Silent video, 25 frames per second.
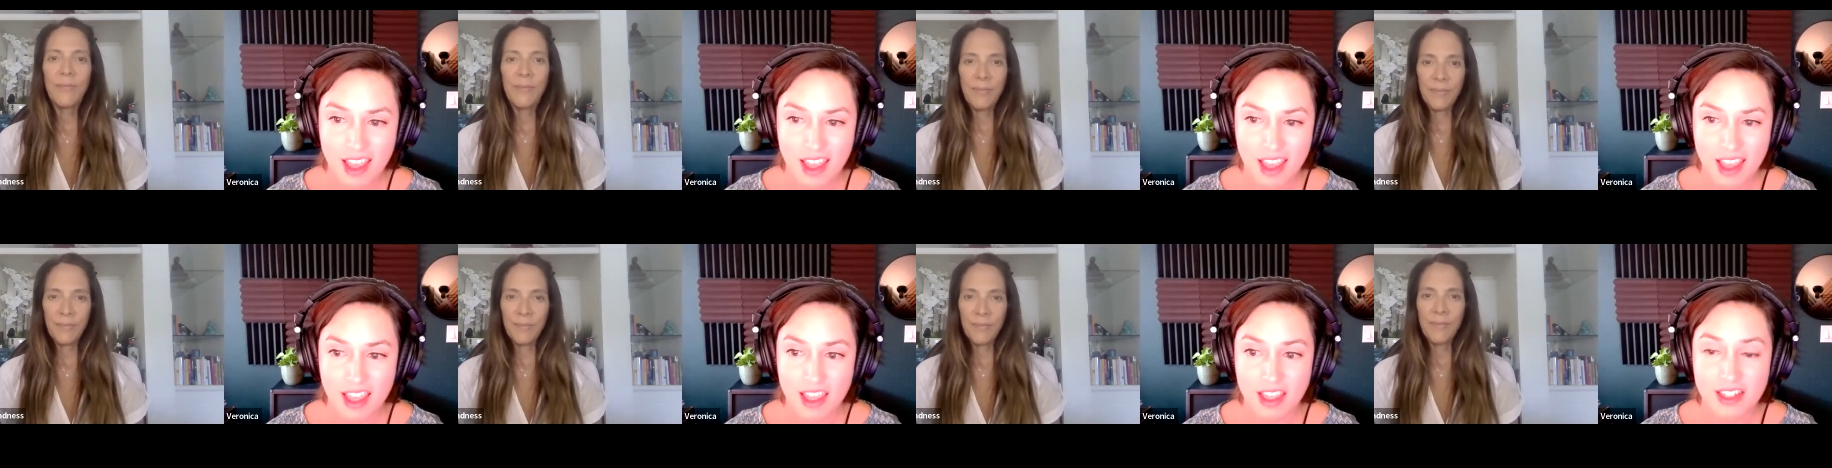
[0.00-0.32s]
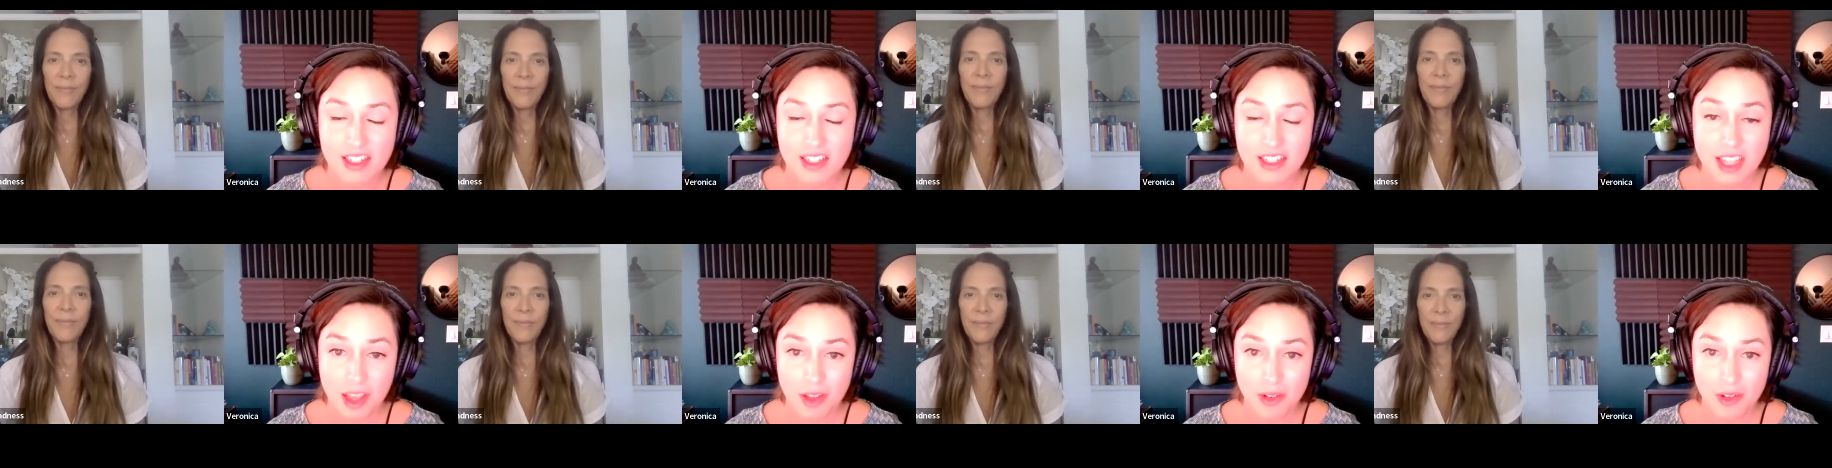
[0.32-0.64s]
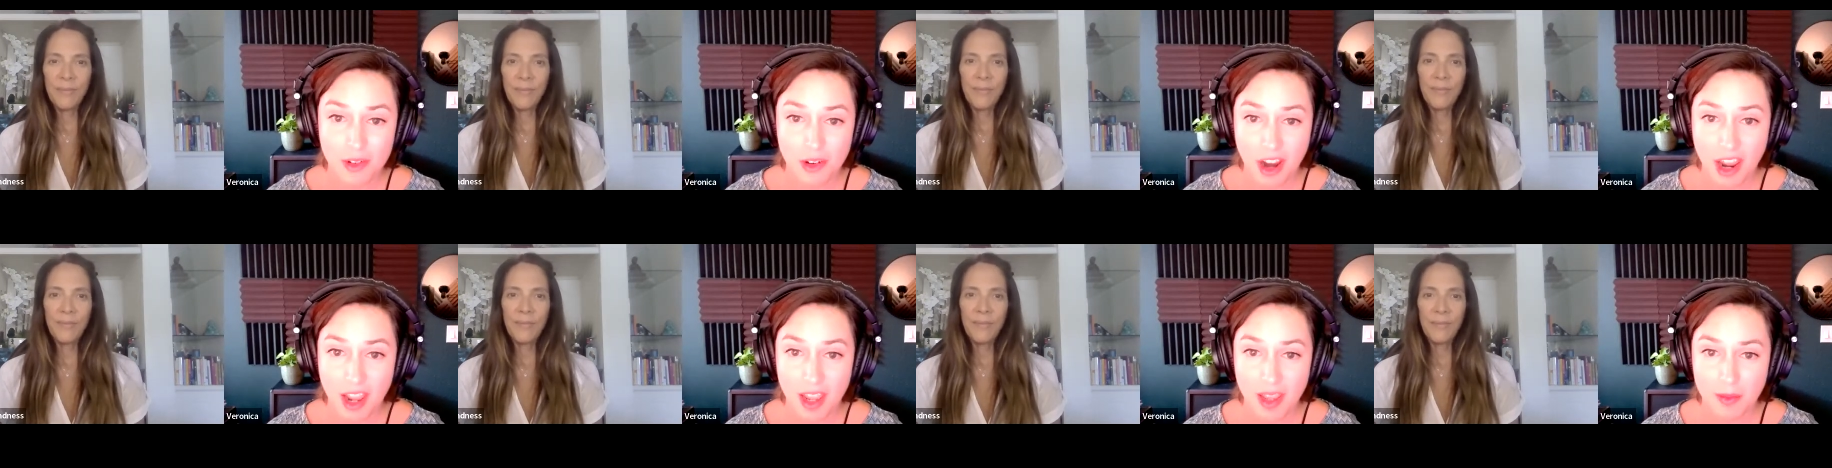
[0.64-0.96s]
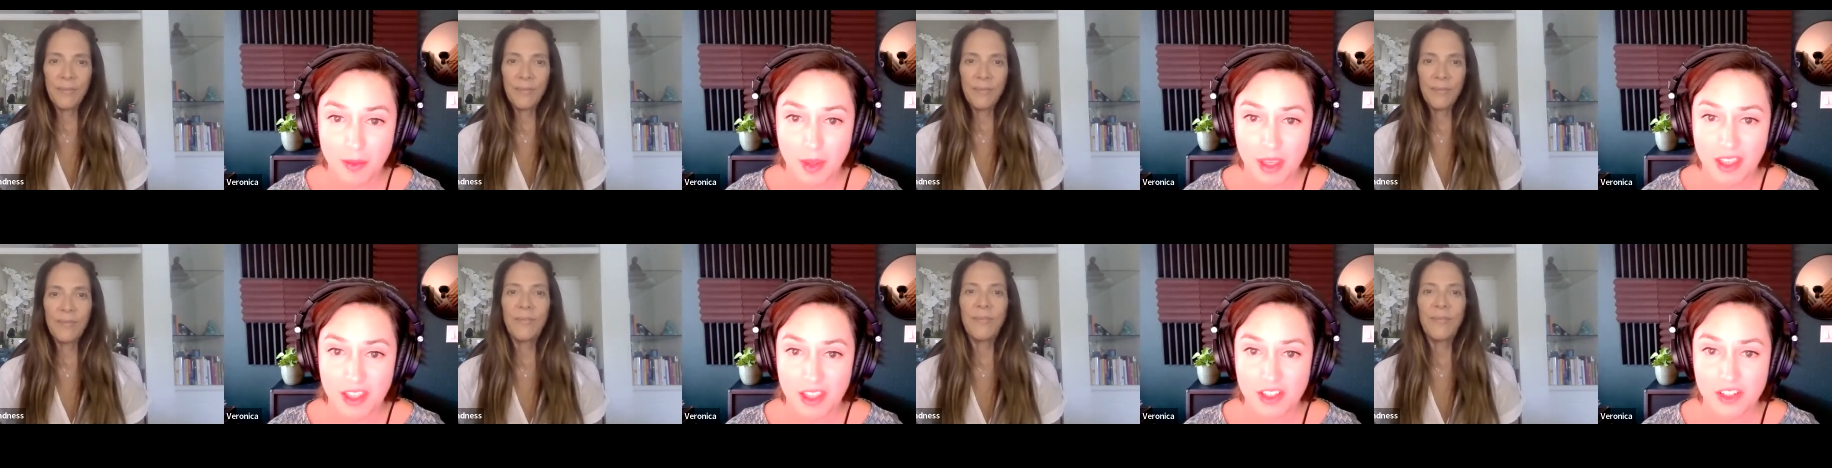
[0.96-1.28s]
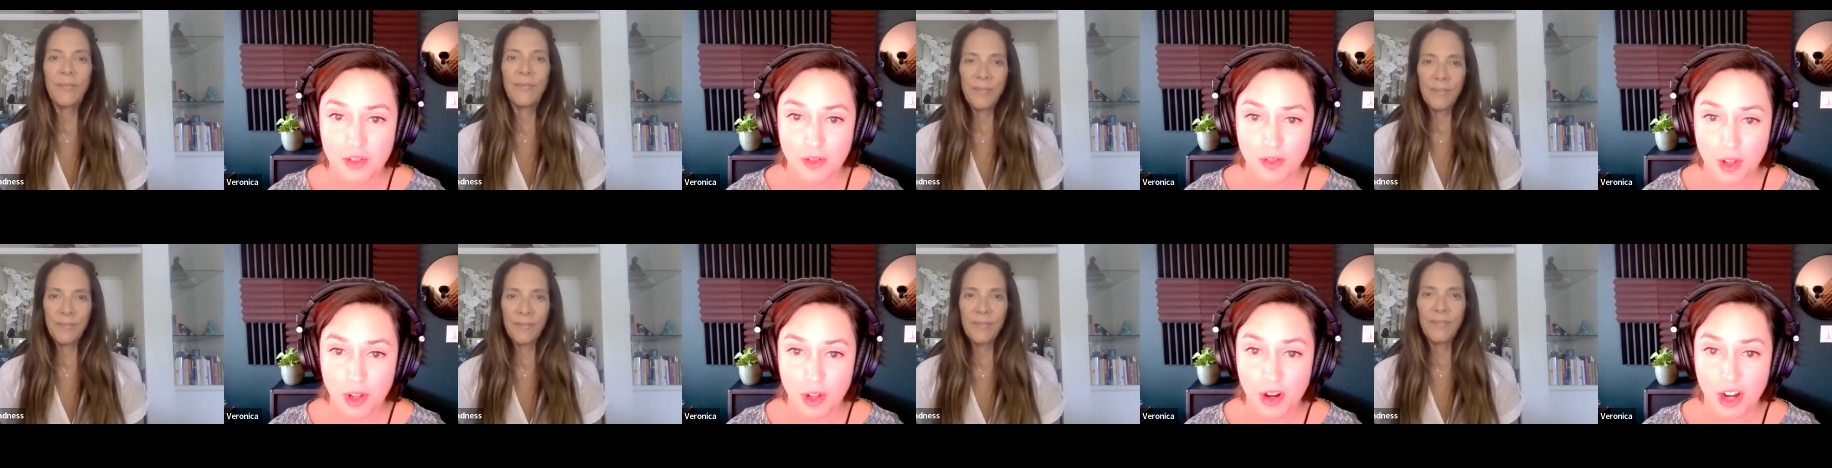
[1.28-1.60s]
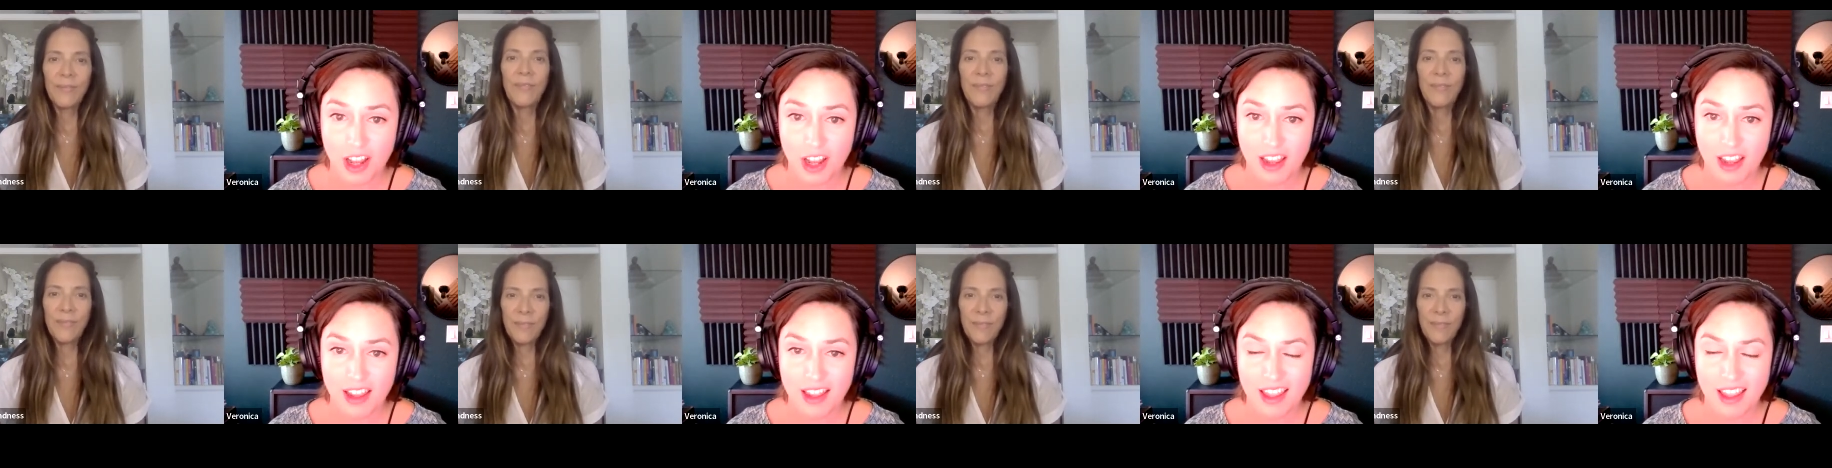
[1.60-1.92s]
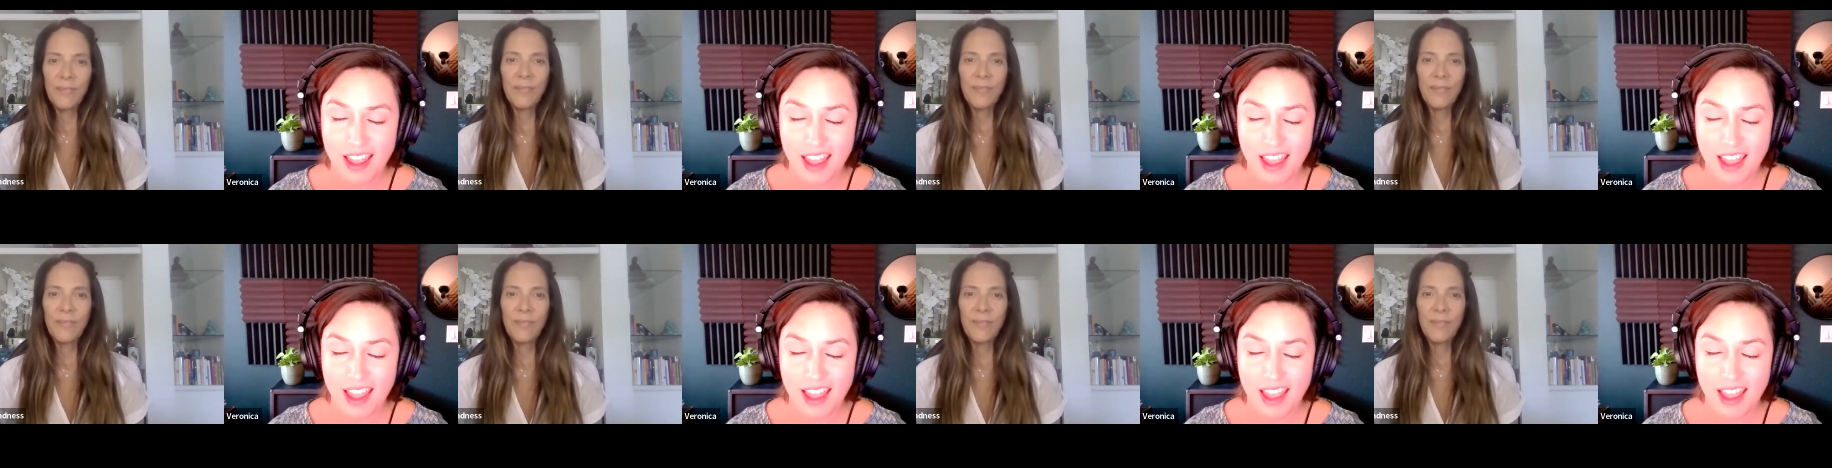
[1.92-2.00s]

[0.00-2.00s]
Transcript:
Speaker 1: in Delray Beach, Florida.